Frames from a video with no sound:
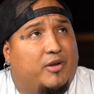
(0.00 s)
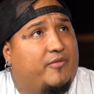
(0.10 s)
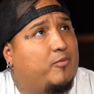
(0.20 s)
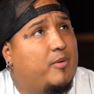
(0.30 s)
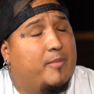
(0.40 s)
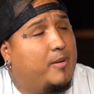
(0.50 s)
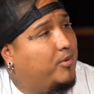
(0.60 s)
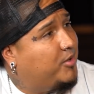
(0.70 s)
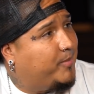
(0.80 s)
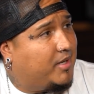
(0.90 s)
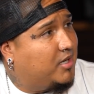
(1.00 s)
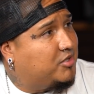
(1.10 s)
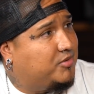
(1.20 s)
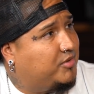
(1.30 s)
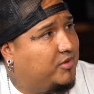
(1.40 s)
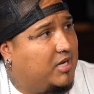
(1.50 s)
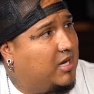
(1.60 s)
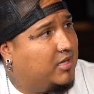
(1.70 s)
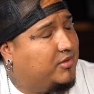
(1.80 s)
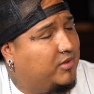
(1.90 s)
even remember, to be honest with you.
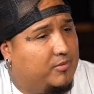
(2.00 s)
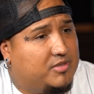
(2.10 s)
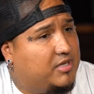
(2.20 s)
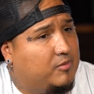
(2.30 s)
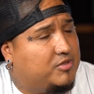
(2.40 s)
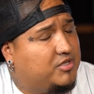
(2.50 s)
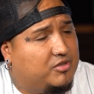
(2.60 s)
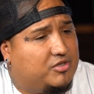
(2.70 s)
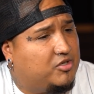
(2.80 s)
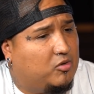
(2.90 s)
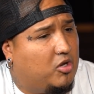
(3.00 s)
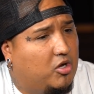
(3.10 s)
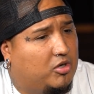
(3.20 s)
Yeah, dude, it was so long ago.